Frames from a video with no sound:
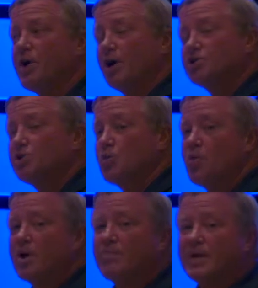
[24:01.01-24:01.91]
also
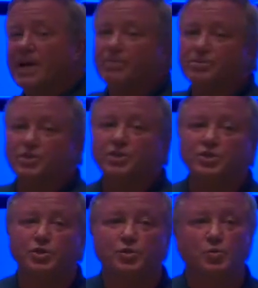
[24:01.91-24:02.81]
want to be able to
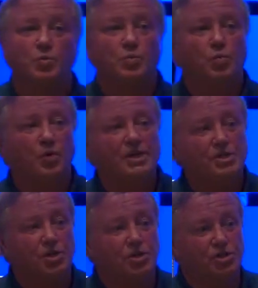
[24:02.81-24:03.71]
do
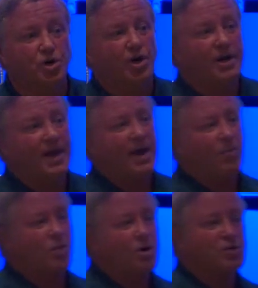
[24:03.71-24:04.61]
research on
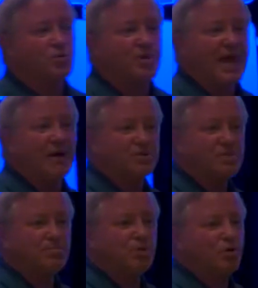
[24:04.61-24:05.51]
networks without
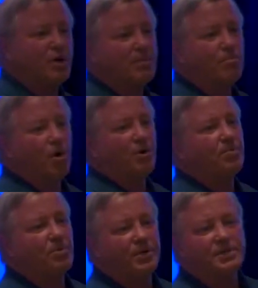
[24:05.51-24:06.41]
deploying
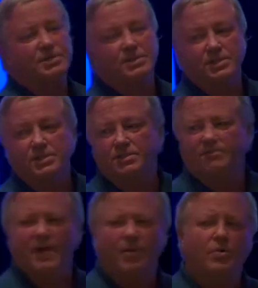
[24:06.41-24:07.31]
multiple instances of
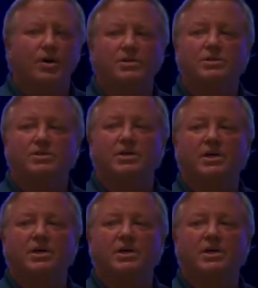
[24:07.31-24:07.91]
networks.